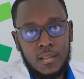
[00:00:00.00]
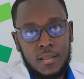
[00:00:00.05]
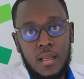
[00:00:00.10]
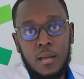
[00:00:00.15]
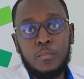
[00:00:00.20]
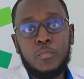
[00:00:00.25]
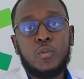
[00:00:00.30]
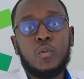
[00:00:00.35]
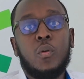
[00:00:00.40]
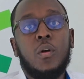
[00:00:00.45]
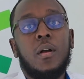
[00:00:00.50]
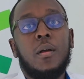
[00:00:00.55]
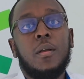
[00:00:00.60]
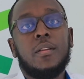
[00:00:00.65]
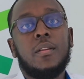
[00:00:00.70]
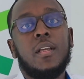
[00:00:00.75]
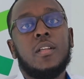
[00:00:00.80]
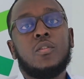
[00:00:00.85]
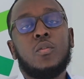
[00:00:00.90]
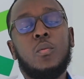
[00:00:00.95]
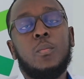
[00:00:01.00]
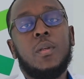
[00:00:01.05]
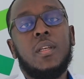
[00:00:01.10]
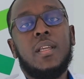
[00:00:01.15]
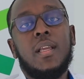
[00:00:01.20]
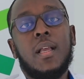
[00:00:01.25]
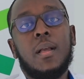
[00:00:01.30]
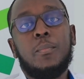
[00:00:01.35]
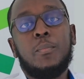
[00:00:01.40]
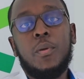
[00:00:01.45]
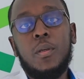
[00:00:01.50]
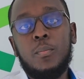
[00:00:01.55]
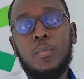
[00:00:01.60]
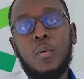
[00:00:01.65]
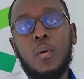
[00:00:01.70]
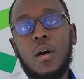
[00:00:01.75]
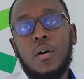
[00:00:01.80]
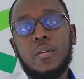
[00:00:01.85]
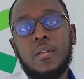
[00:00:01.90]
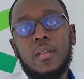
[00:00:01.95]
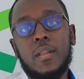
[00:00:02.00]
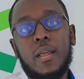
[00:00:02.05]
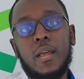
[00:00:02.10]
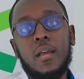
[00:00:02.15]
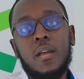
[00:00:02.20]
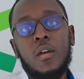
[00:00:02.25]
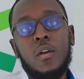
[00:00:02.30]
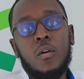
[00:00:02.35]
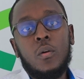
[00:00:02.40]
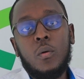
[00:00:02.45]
Now, I'm sure there are so many people out there